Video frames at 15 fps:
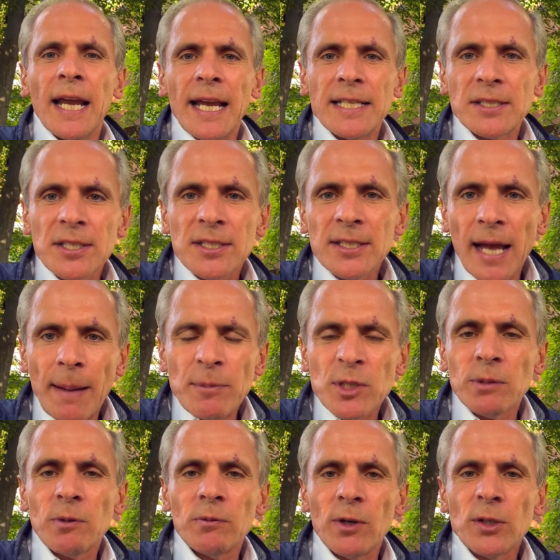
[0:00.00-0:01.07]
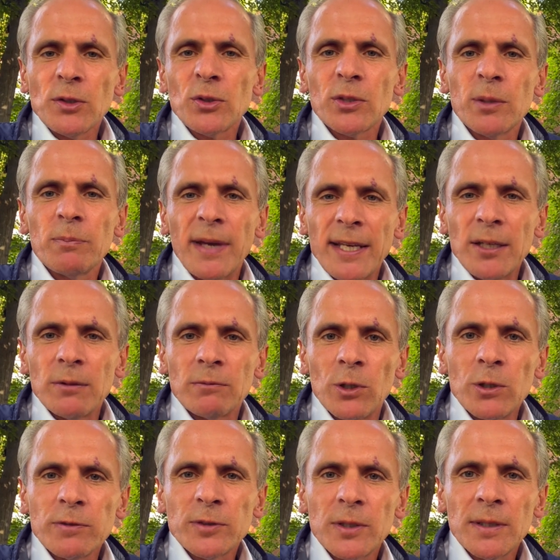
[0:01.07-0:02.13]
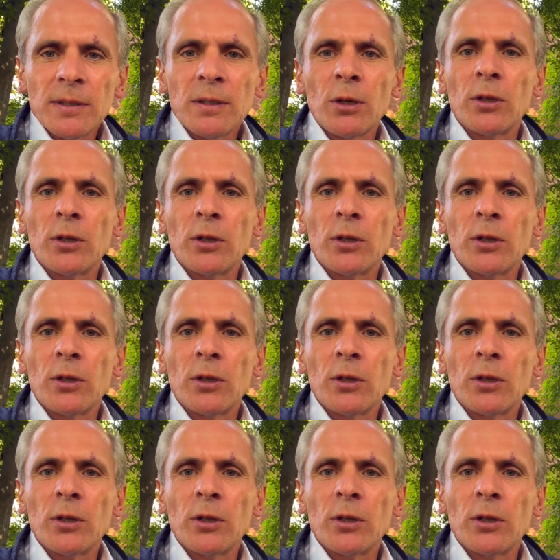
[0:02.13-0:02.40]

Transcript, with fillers: Is this something we want to remain involved in,